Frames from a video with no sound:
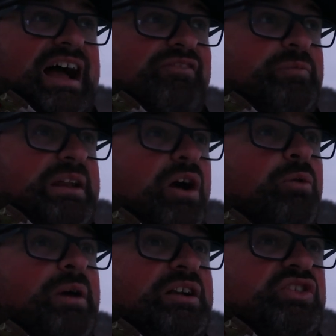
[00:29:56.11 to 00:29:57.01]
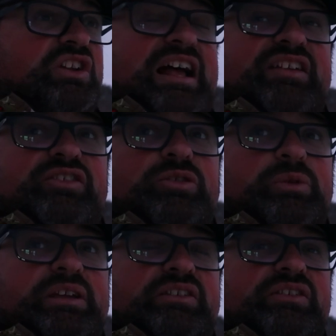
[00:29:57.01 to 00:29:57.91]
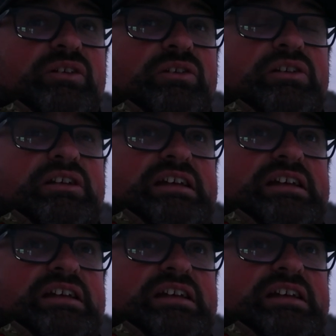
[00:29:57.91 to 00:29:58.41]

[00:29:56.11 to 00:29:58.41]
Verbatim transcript: haven't been out much in the last 2 weeks, so